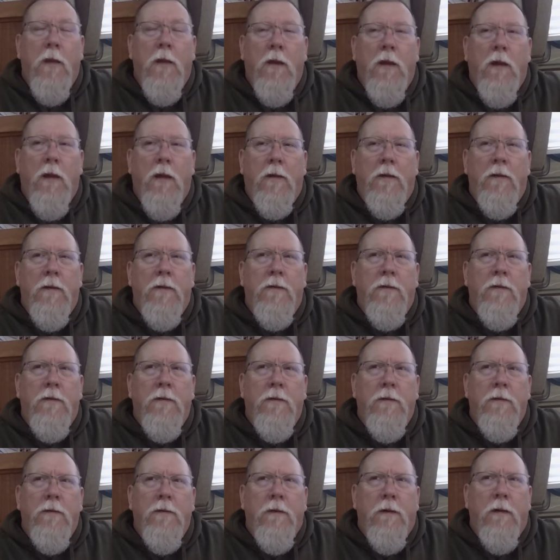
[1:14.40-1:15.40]
and
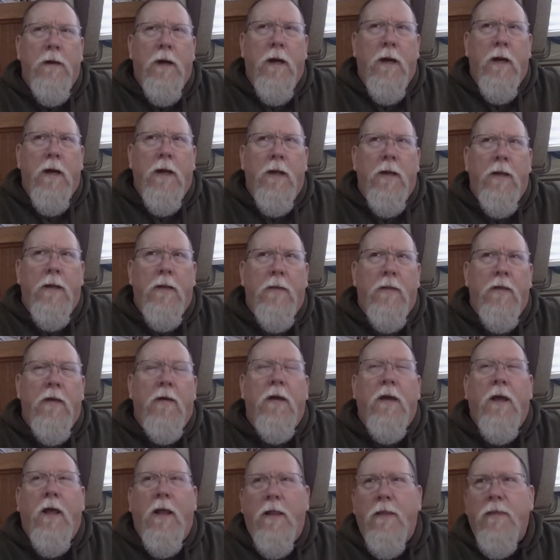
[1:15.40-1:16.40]
I,
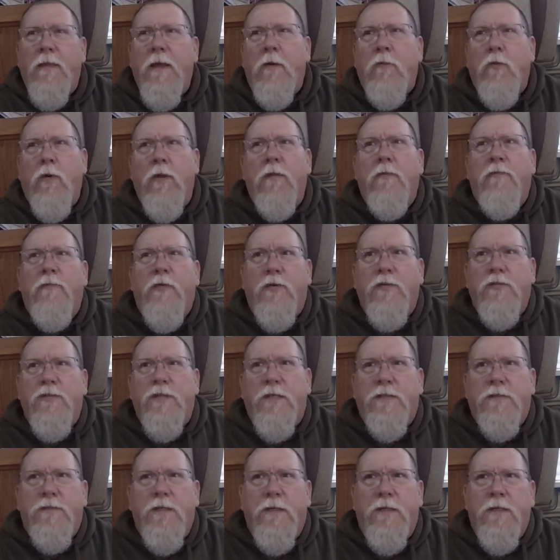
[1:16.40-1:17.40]
that, I think one of the first
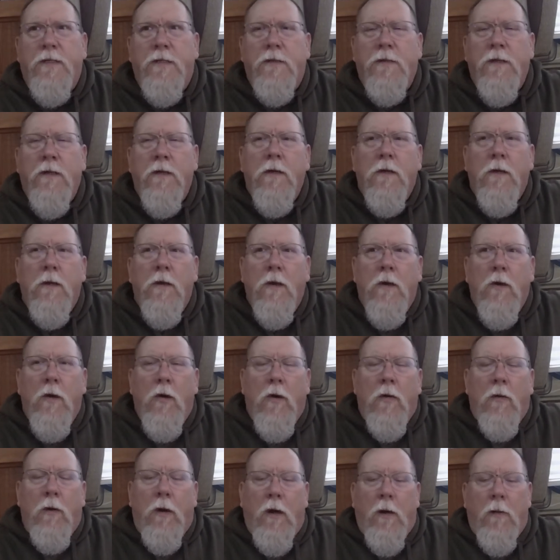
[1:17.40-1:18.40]
things I did
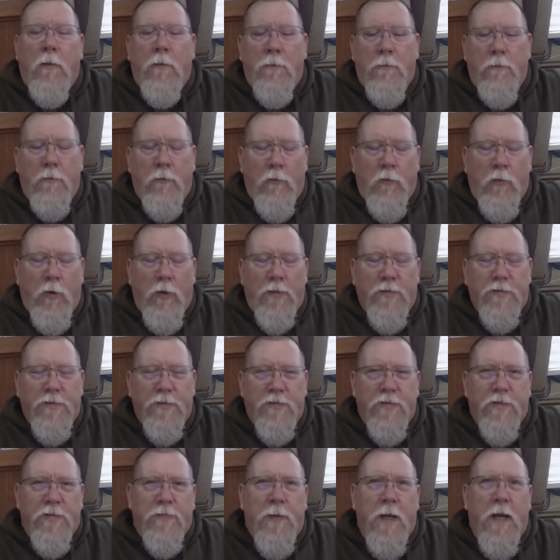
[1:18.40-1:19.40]
um, was
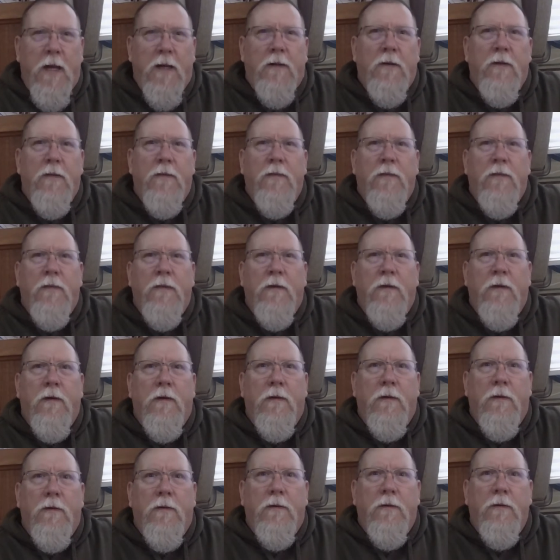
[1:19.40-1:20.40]
inspect
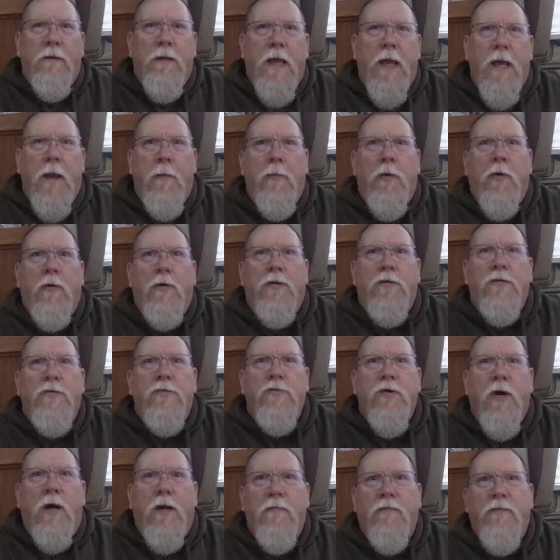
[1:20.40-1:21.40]
the camper to
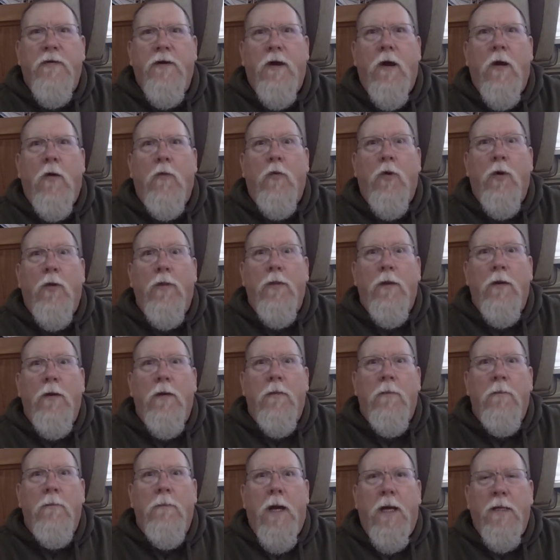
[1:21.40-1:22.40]
try to figure out where
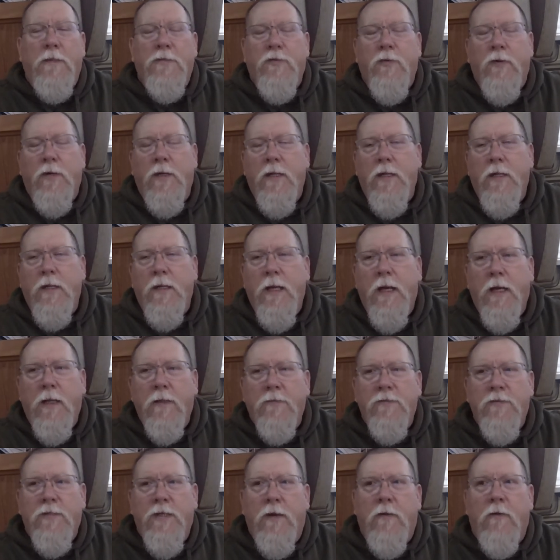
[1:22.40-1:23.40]
the mice were getting
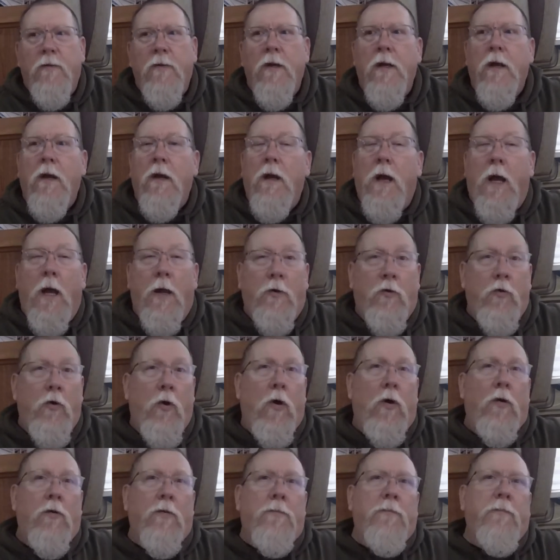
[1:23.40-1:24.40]
at. So I
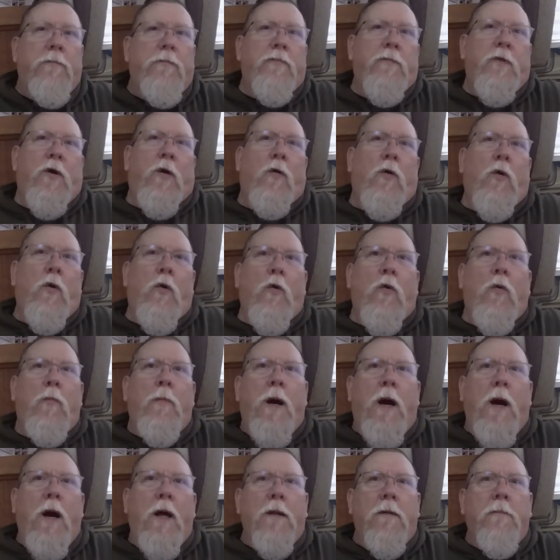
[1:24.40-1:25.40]
crawled the whole
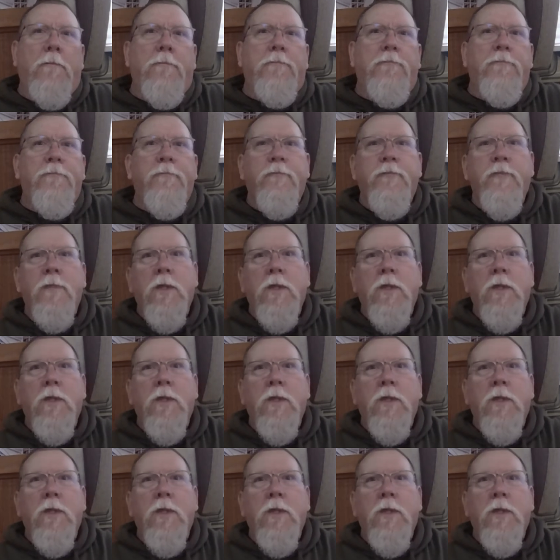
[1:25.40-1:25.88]
bottom,